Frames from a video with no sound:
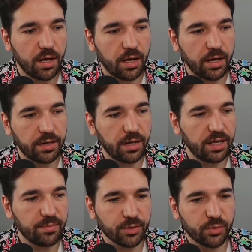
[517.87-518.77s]
on uh,
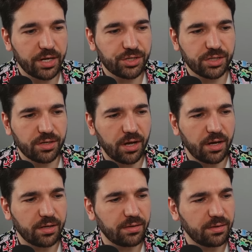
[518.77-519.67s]
immigration,
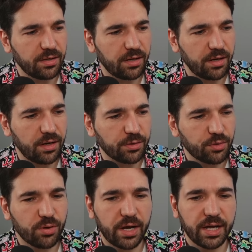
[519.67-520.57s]
on on
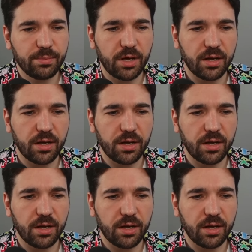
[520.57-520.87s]
crime,